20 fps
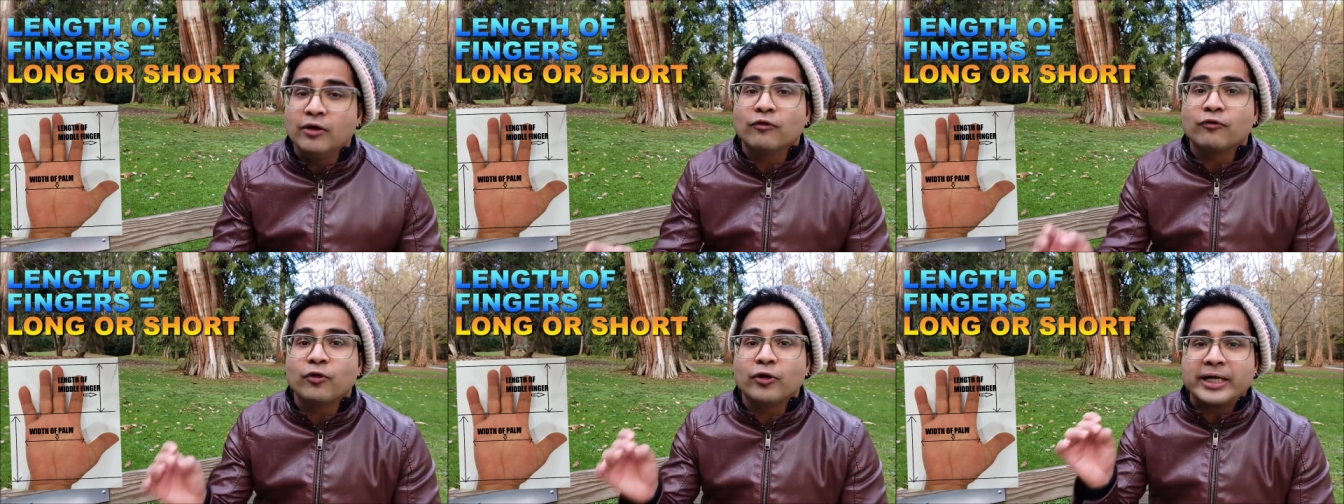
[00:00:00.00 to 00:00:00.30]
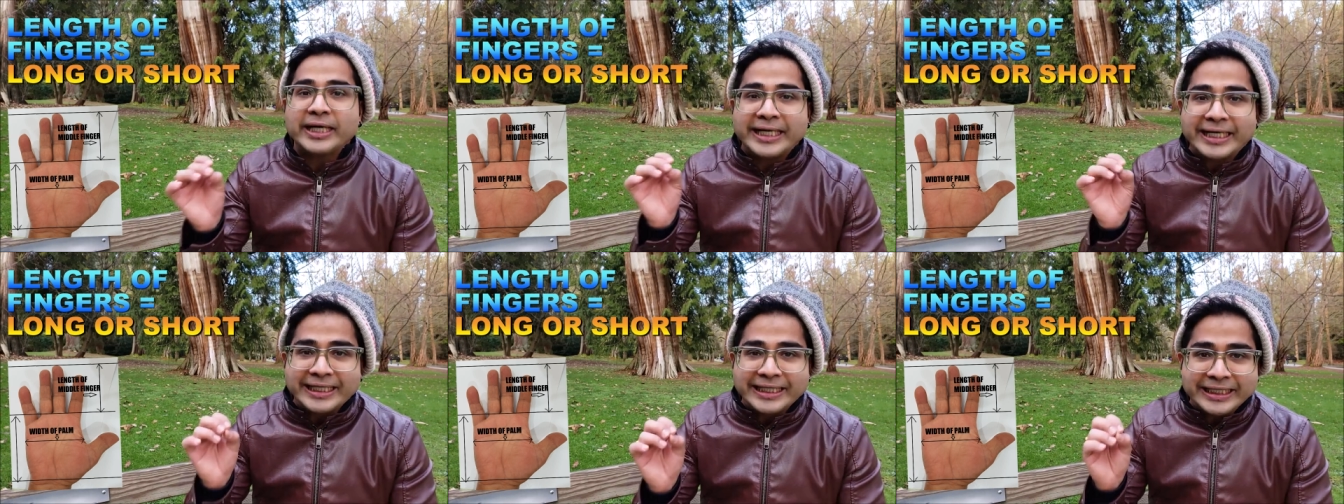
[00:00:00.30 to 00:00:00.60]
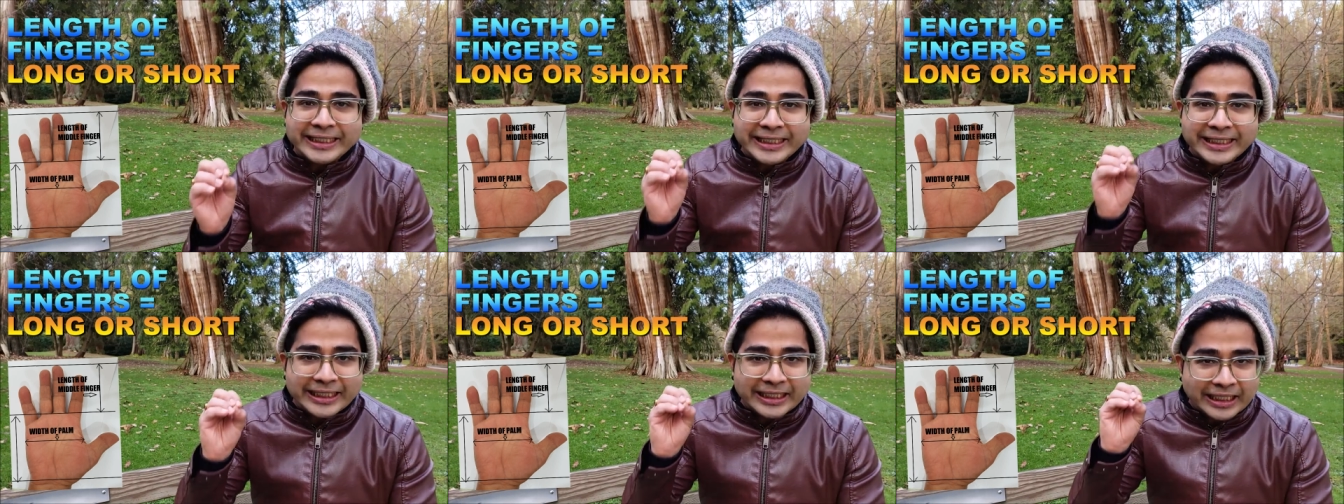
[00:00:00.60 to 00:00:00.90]
For
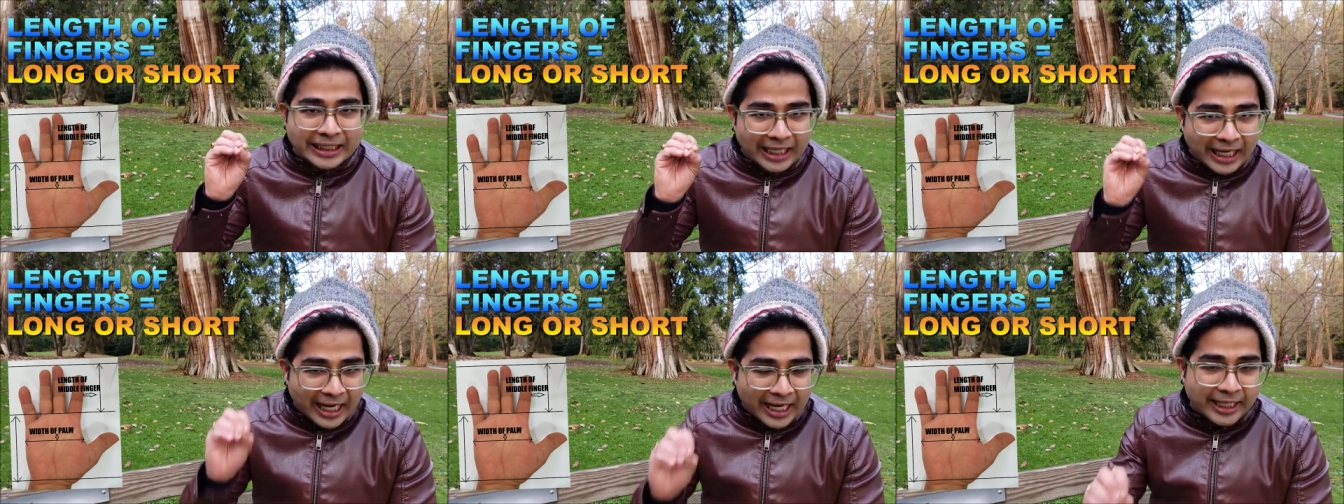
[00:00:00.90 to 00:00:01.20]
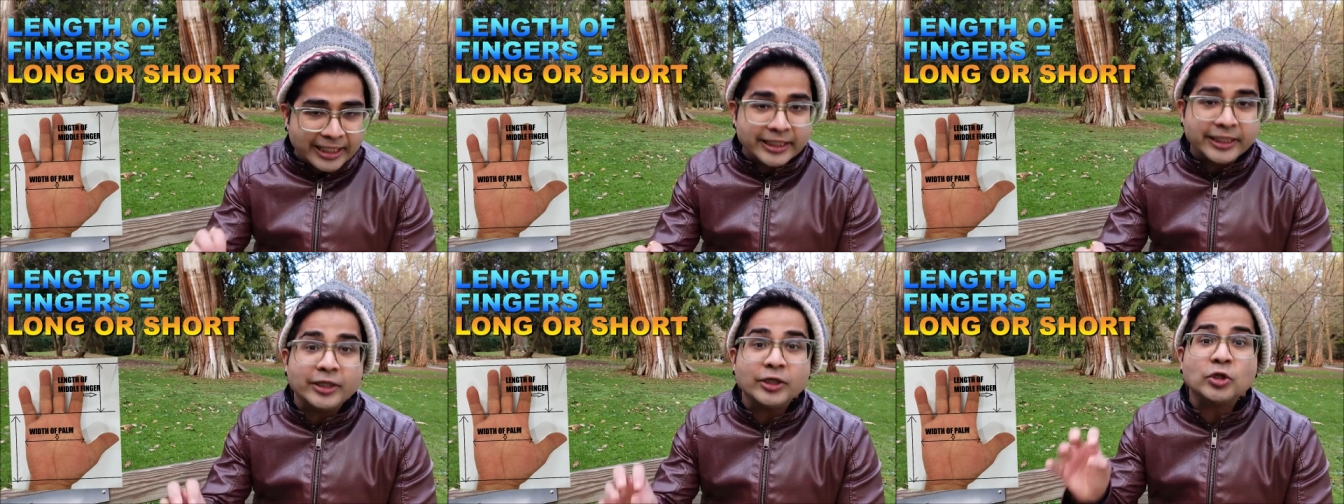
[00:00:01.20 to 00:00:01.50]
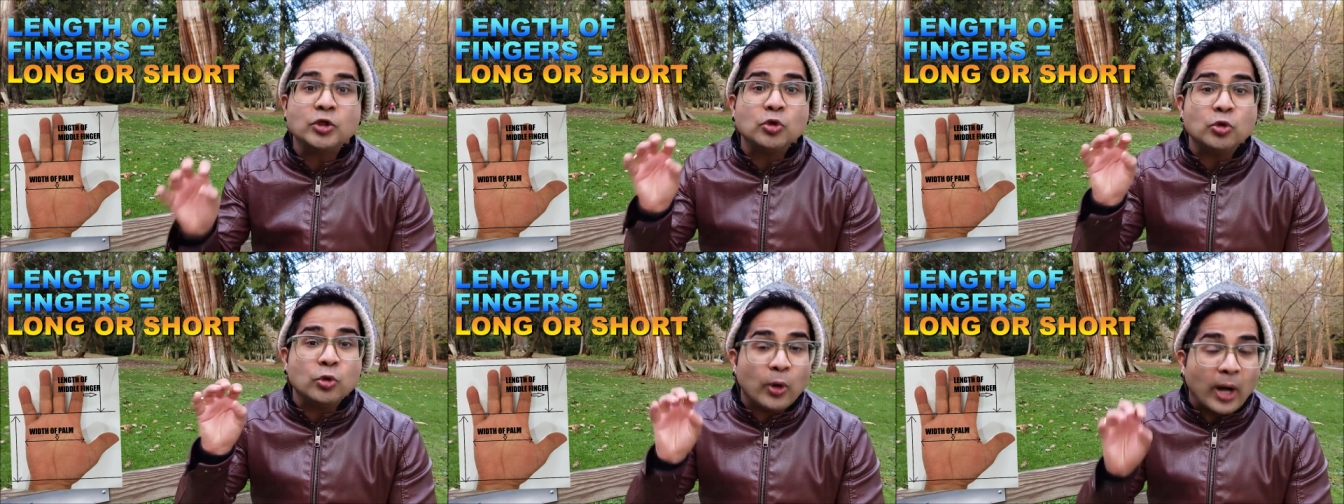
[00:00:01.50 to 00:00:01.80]
any hand
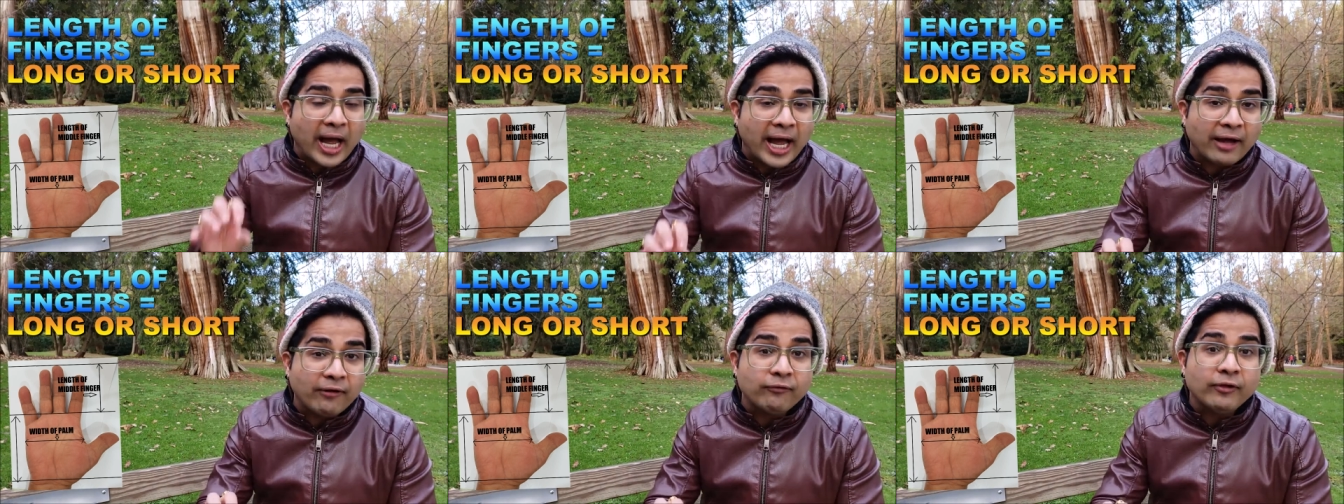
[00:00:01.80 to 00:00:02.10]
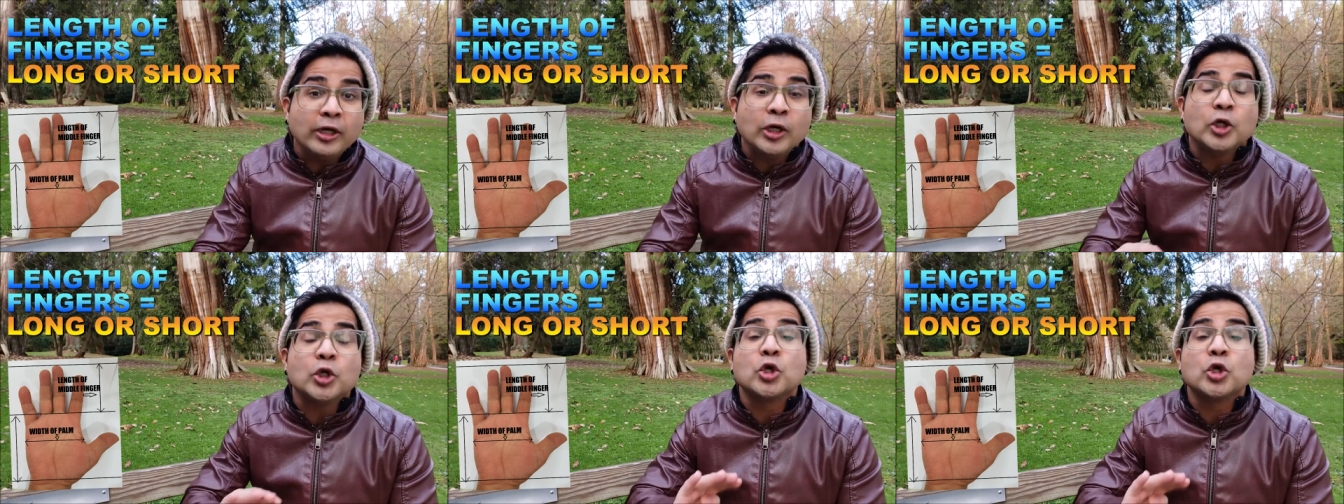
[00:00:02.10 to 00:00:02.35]
to have